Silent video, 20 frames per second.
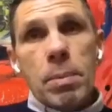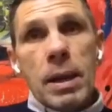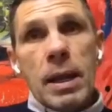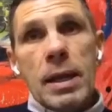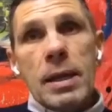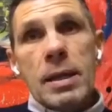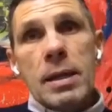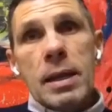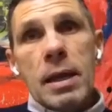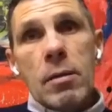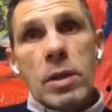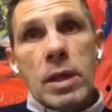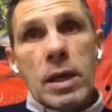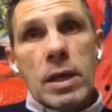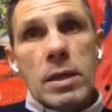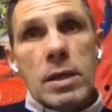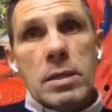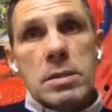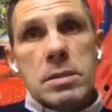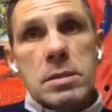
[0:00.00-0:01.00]
playing
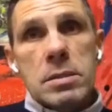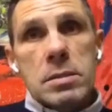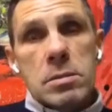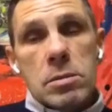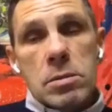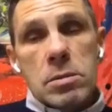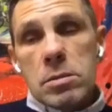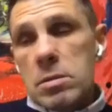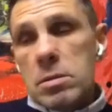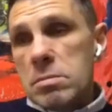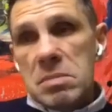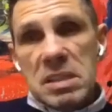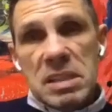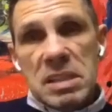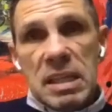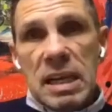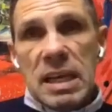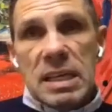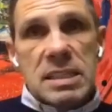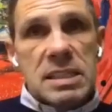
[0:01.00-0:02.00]
nowadays or in
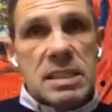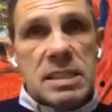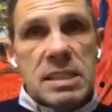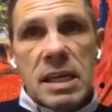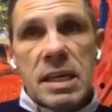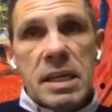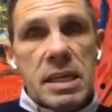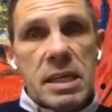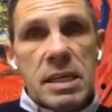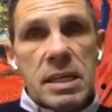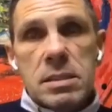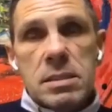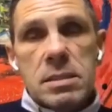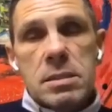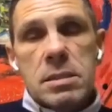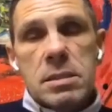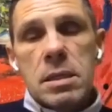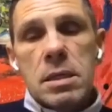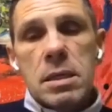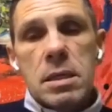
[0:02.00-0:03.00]
the last 10 years,
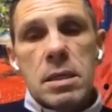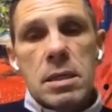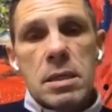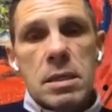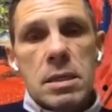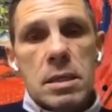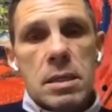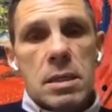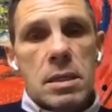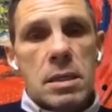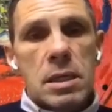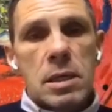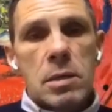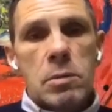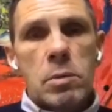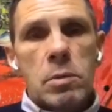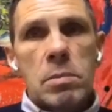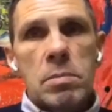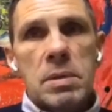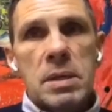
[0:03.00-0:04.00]
it
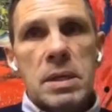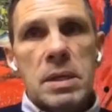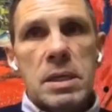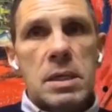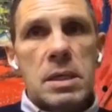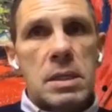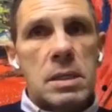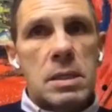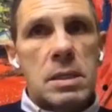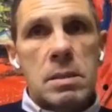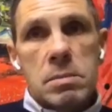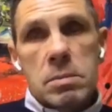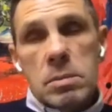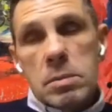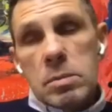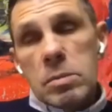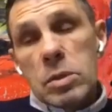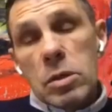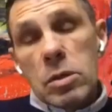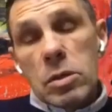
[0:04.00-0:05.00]
will be,
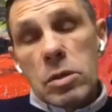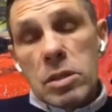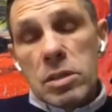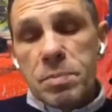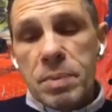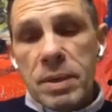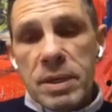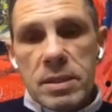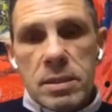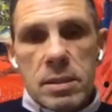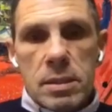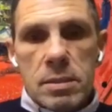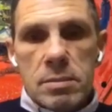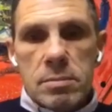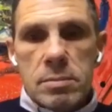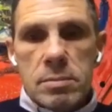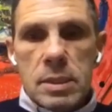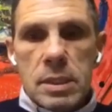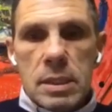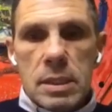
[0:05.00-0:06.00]
with all respect,
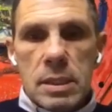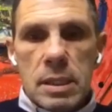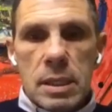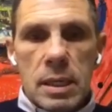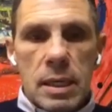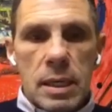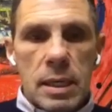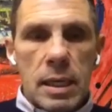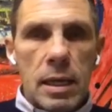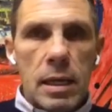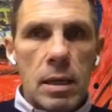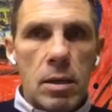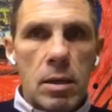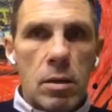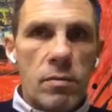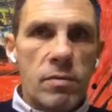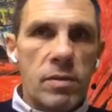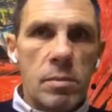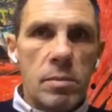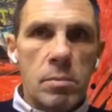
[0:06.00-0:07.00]
and I
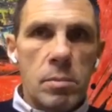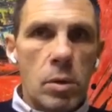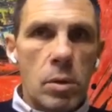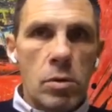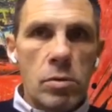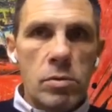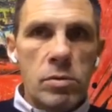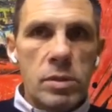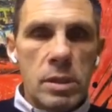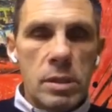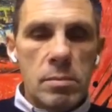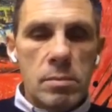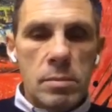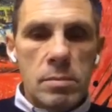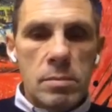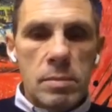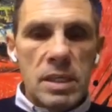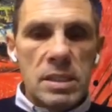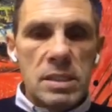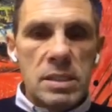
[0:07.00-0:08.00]
love them both,
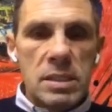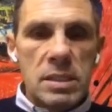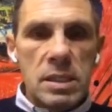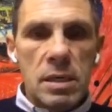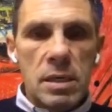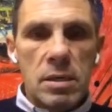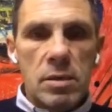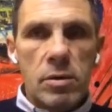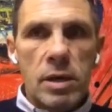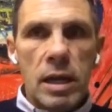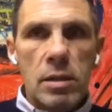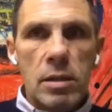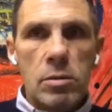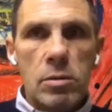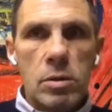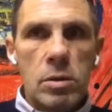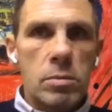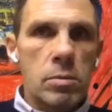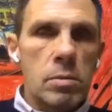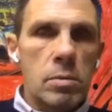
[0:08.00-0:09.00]
Messi and
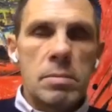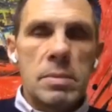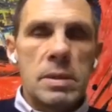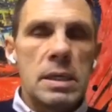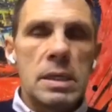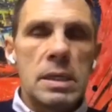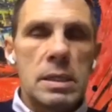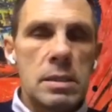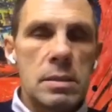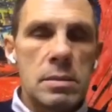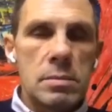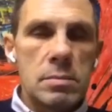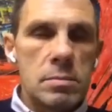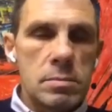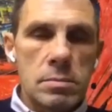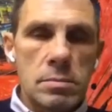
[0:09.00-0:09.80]
Ronaldo, it would be